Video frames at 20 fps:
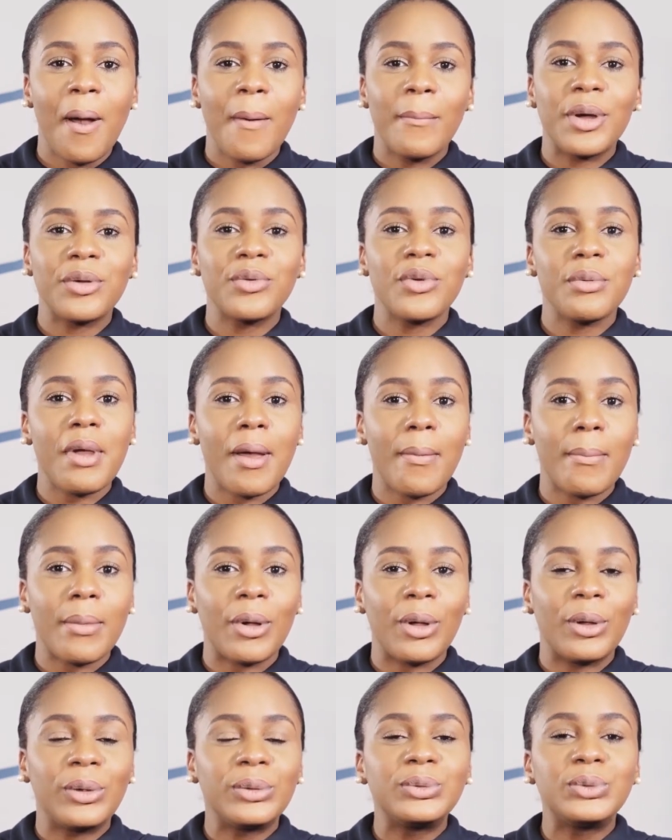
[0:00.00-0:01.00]
but
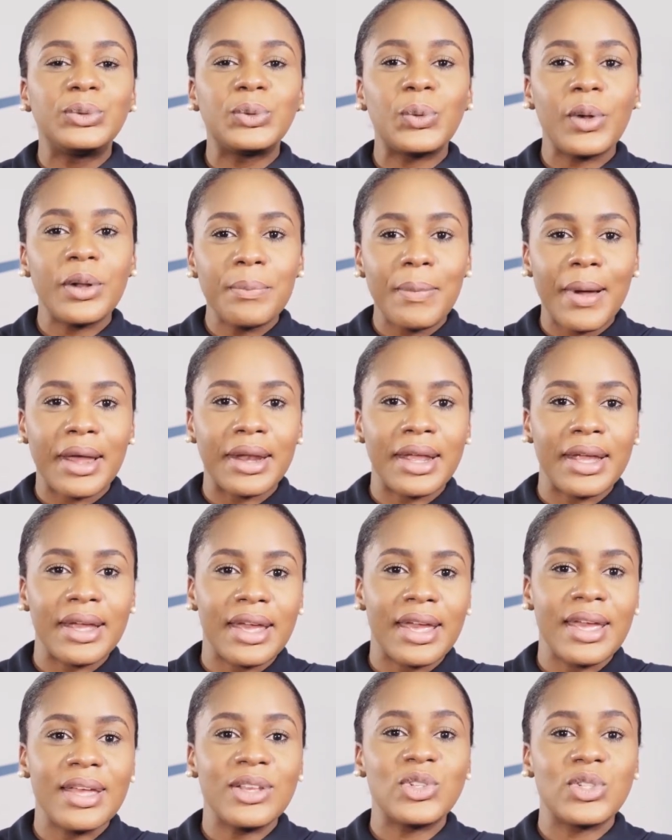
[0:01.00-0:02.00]
remember, don't panic,
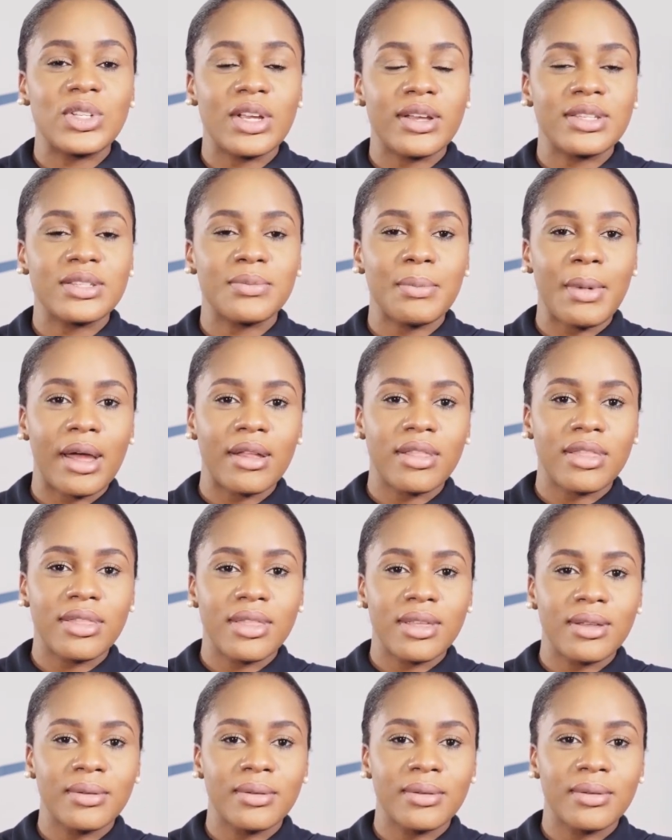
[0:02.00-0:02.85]
it's just math.